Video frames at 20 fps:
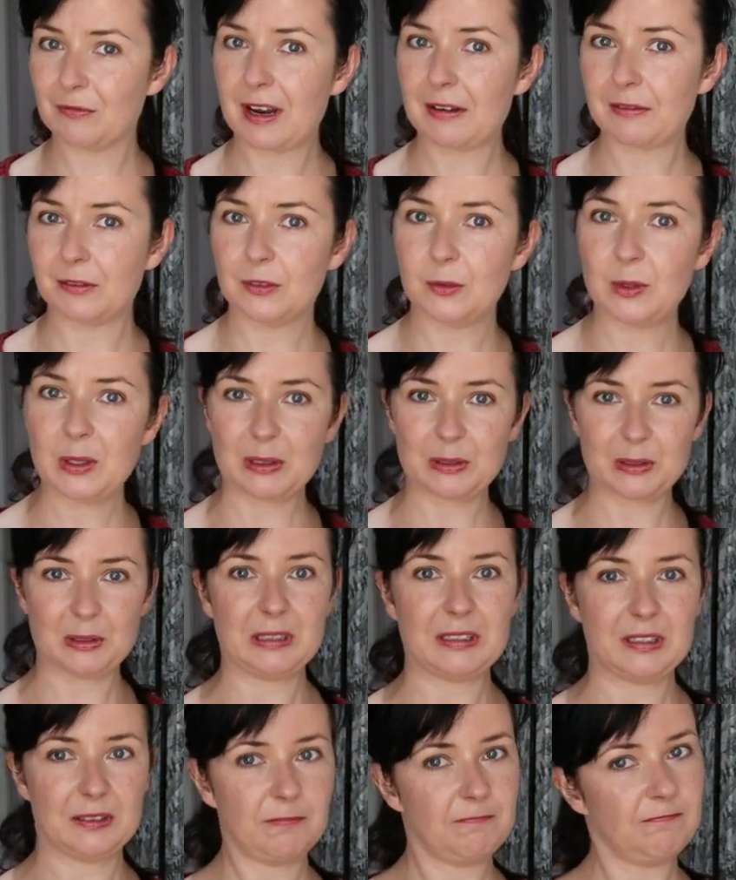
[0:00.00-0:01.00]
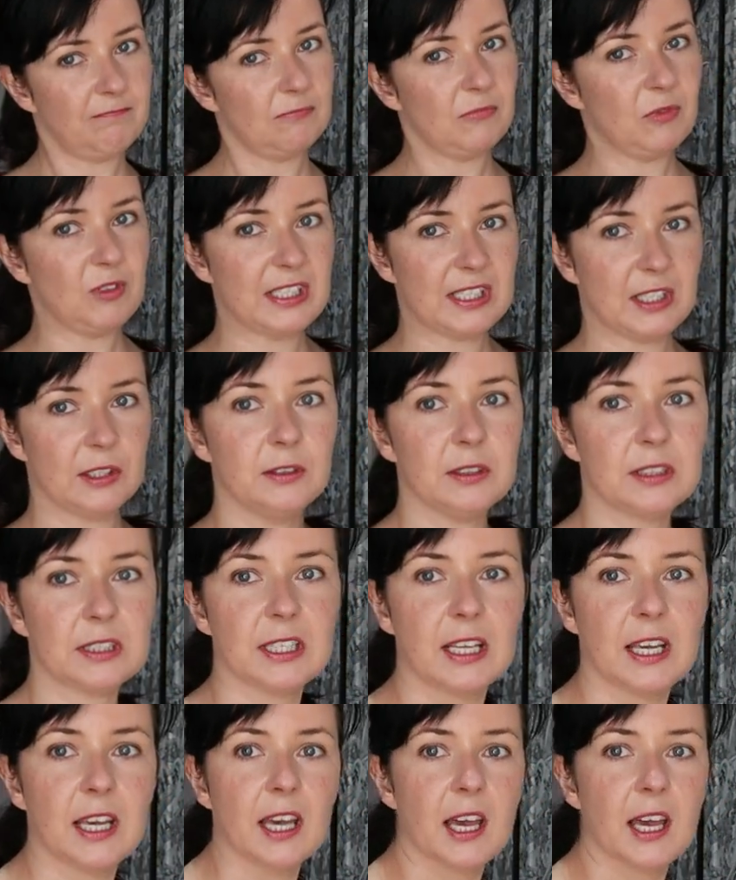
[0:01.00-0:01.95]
Ravelry, which is Result.